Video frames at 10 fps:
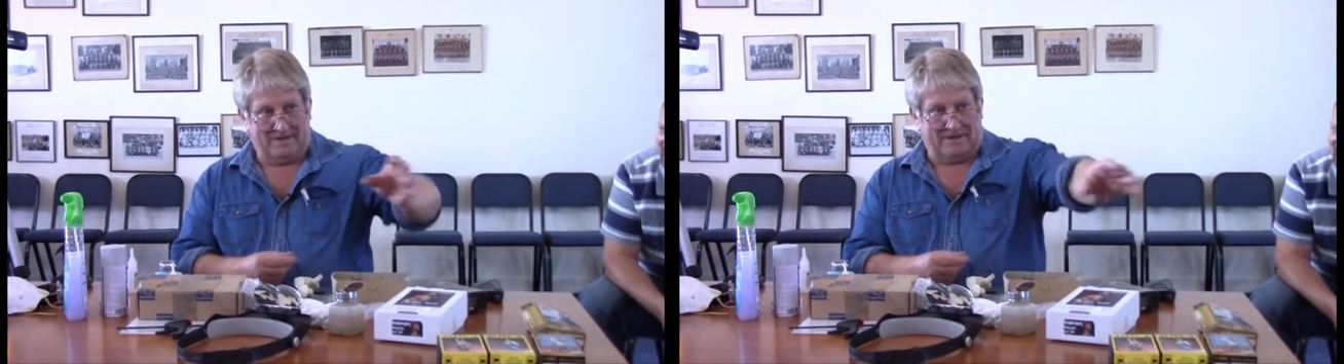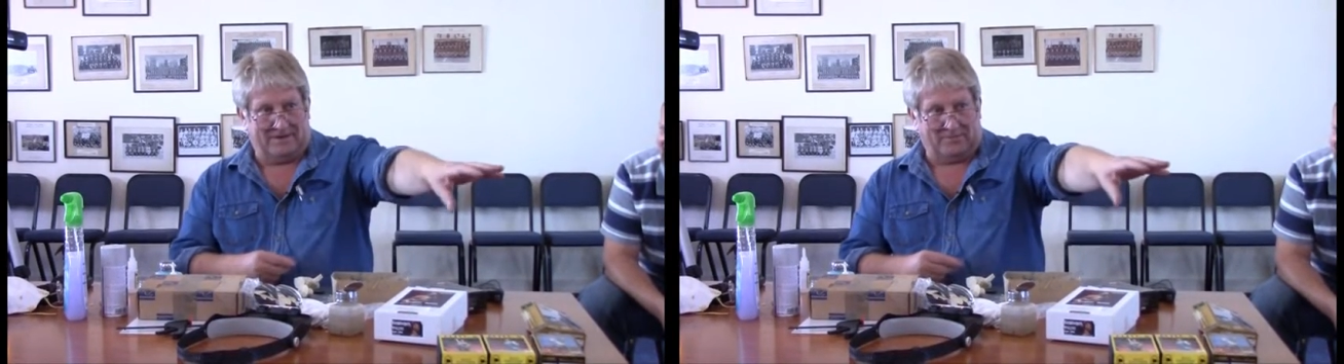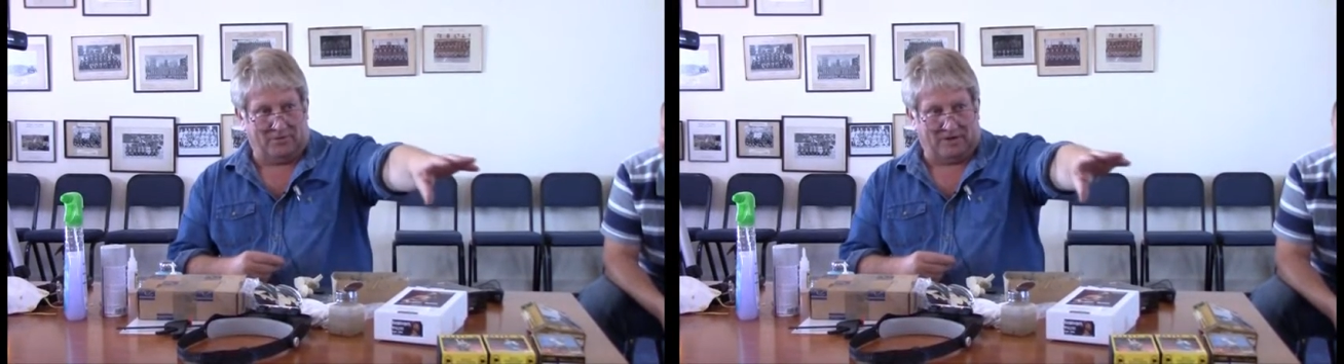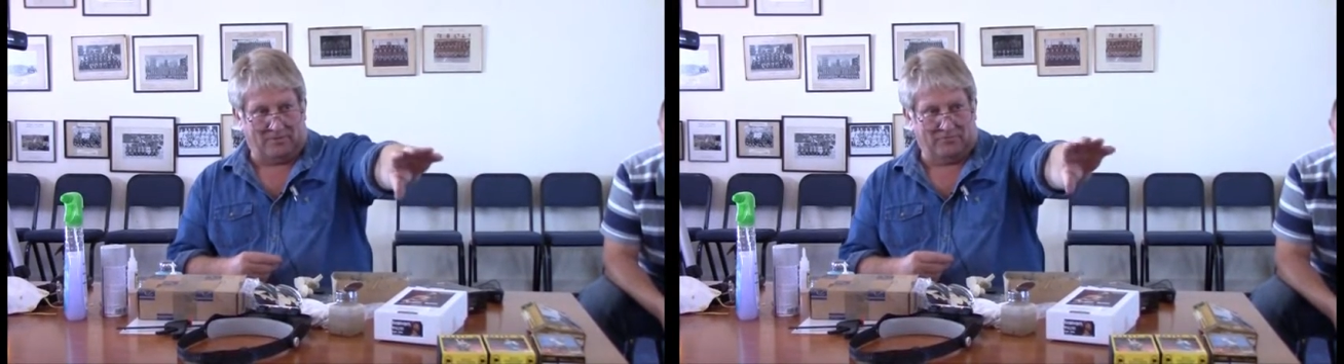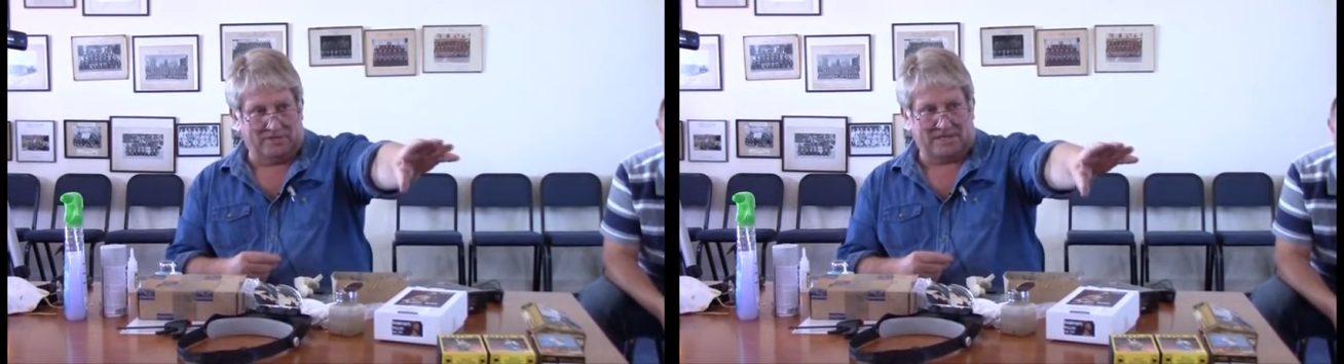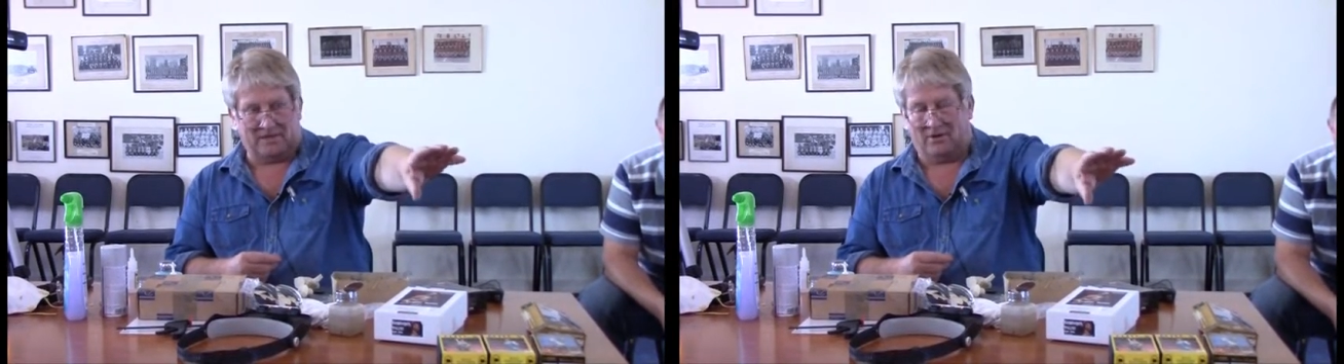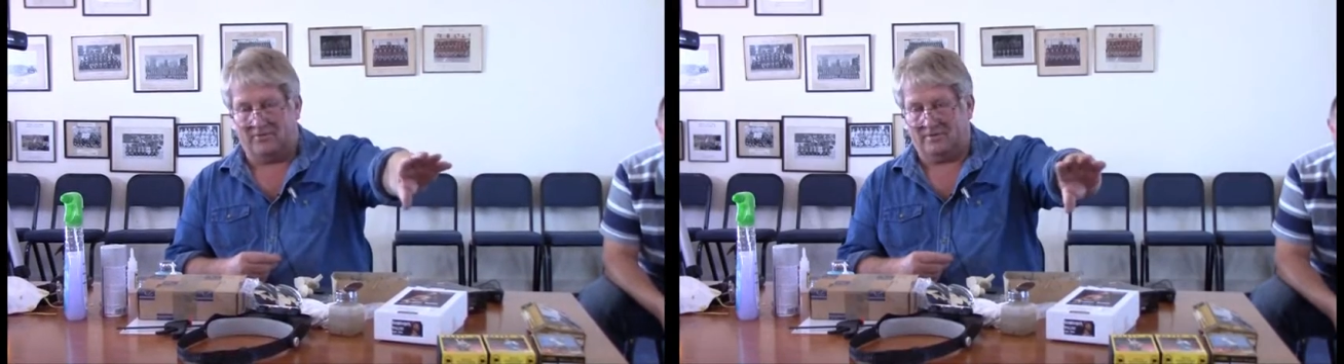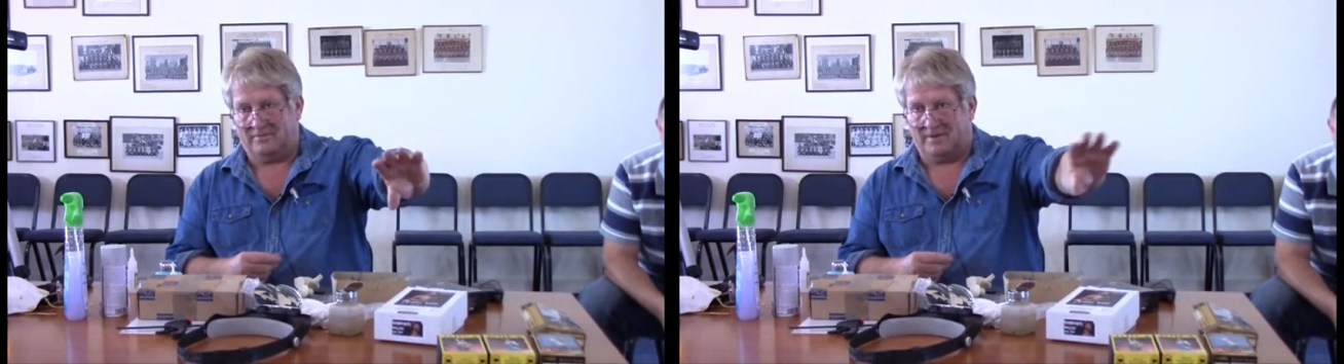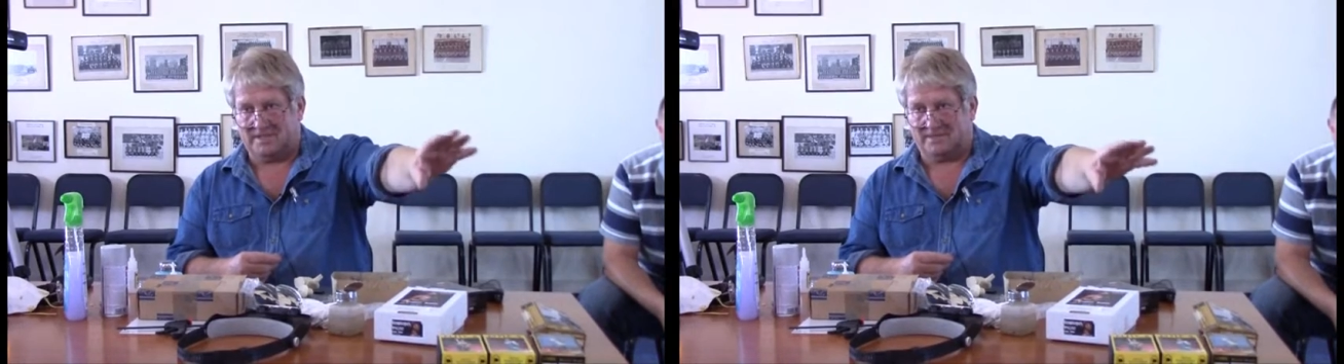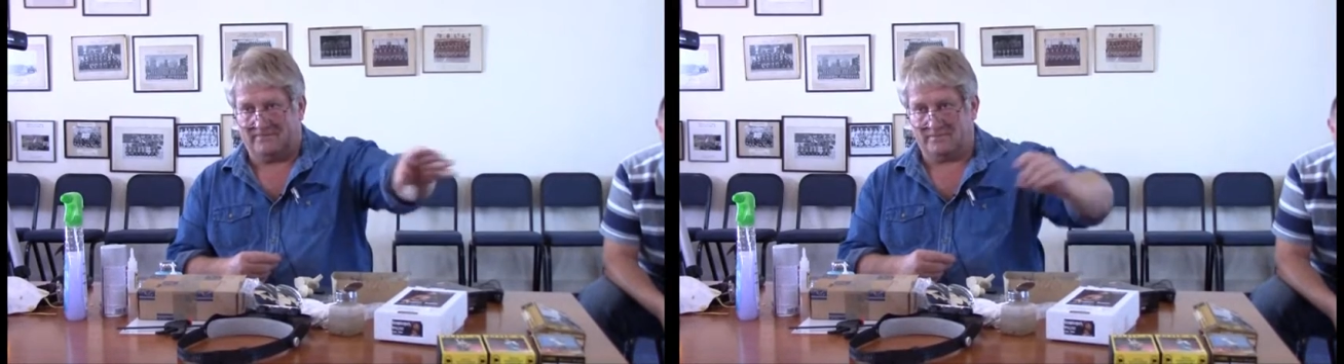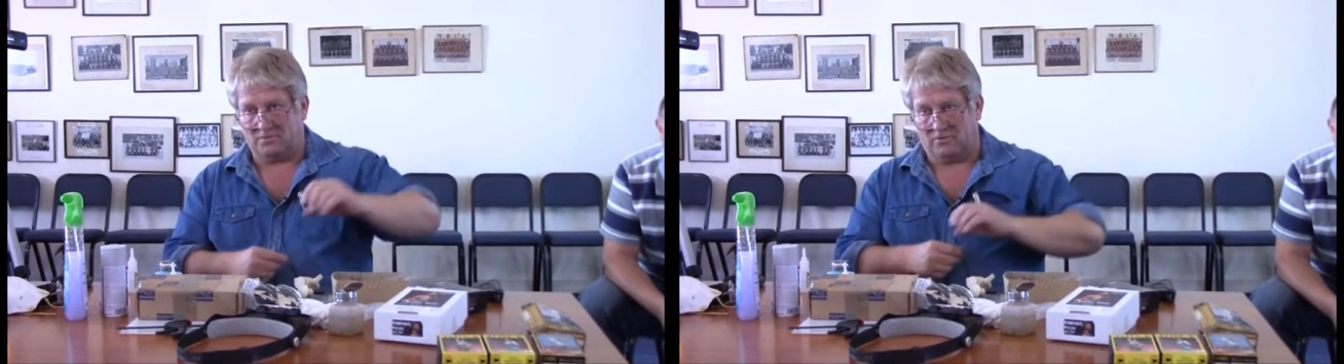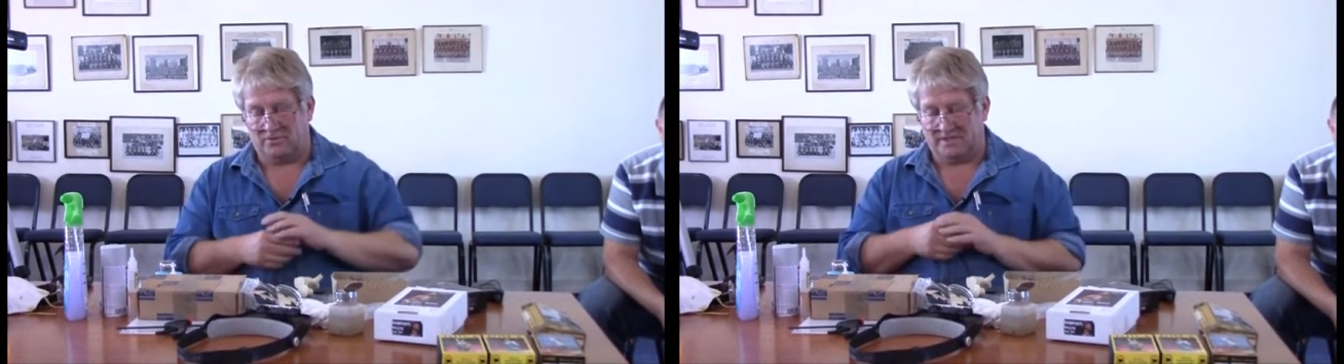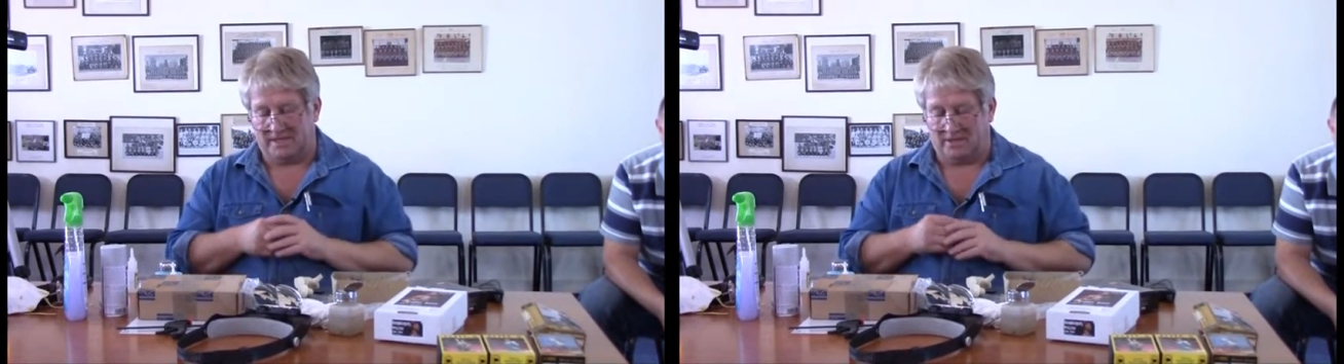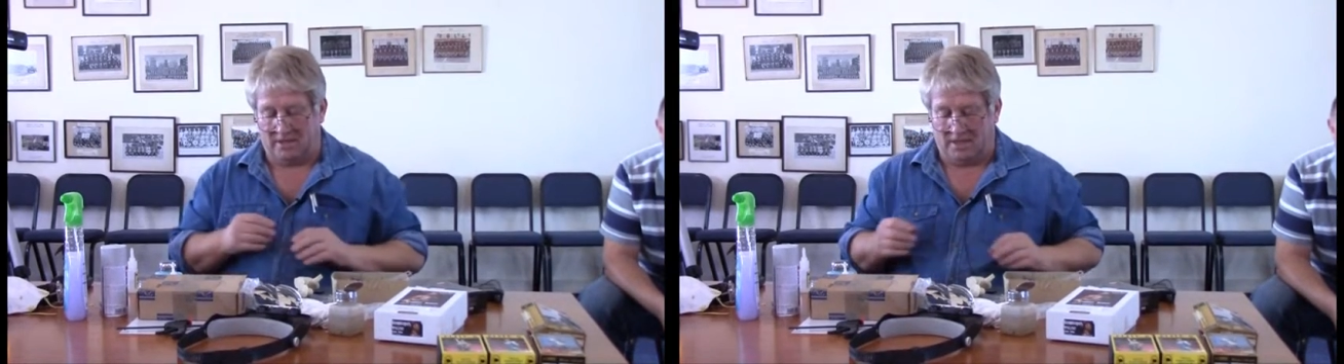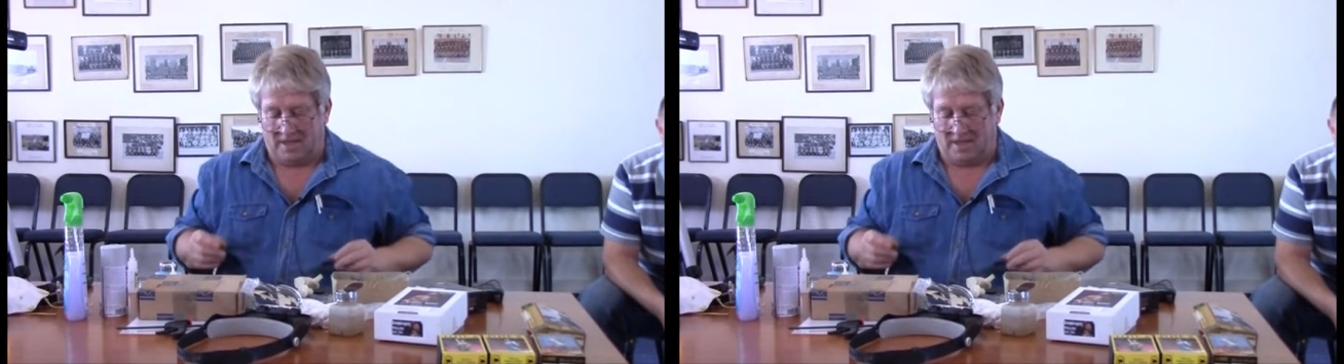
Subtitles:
Like, I'm not rich like Arthur who buy stuff from Squadron Signal.